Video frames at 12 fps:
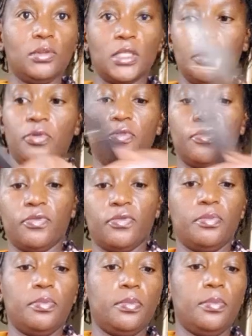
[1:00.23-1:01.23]
type of
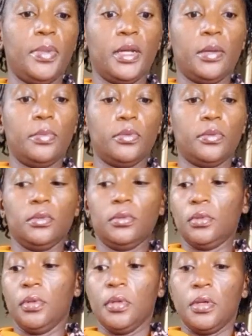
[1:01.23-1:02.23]
pineapple,
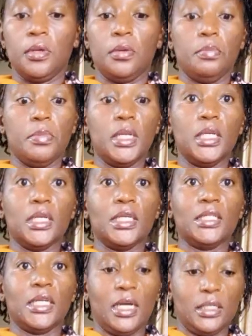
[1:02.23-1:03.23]
meaning it
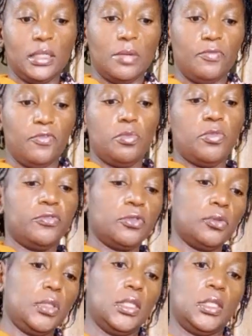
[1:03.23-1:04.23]
has some form of
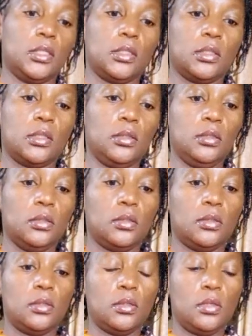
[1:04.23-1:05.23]
sweetness.
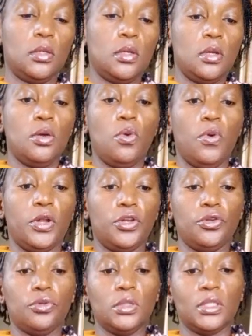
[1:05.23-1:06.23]
When
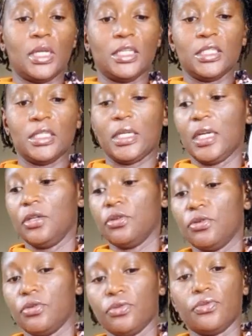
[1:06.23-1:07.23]
you use such kind
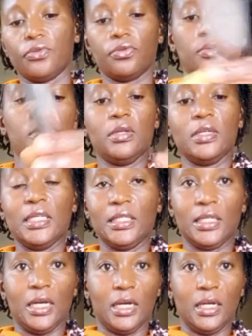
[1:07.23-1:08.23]
of
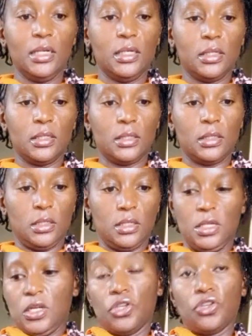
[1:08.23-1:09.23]
discard,
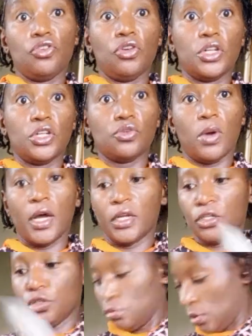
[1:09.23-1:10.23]
you don't need to add
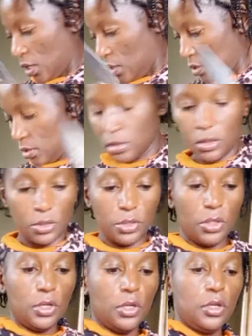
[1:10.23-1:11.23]
sugar
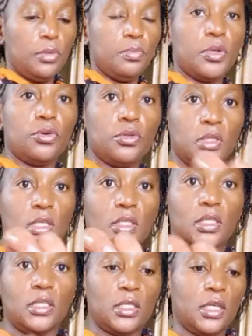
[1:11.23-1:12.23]
because this
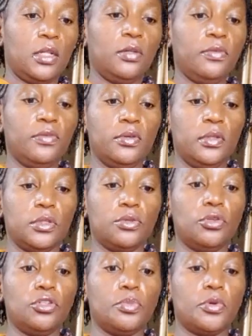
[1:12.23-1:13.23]
itself is
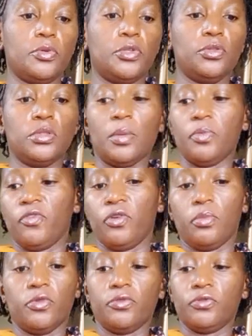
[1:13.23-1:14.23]
going to produce some
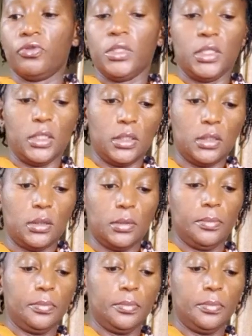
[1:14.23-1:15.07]
form of sweetness.